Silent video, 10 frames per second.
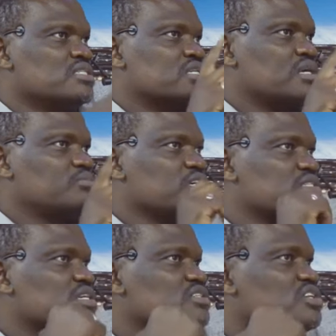Scripture
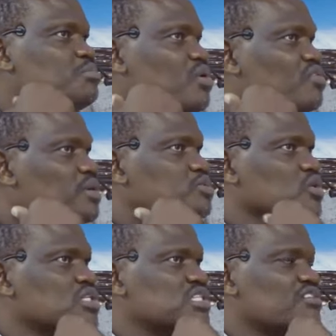says in Proverbs
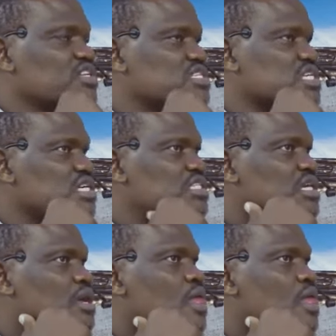27:6,